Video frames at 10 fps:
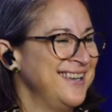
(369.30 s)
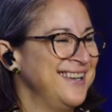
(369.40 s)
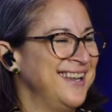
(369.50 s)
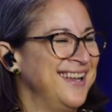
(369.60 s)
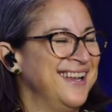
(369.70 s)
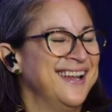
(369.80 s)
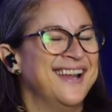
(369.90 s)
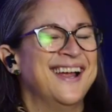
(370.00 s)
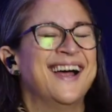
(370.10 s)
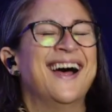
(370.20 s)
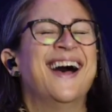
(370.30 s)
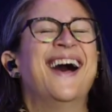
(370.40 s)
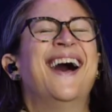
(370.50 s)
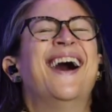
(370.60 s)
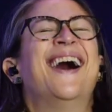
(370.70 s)

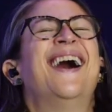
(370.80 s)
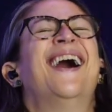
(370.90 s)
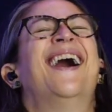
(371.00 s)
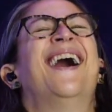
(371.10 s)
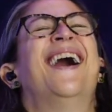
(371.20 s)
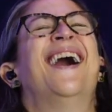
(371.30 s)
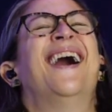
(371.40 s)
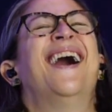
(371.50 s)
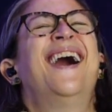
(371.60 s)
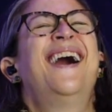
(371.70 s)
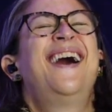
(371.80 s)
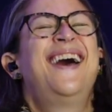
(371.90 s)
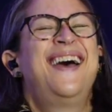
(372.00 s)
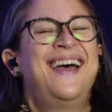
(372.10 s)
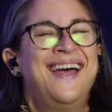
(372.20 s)

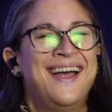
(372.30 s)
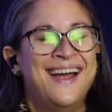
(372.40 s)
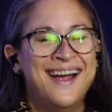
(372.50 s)
(silent)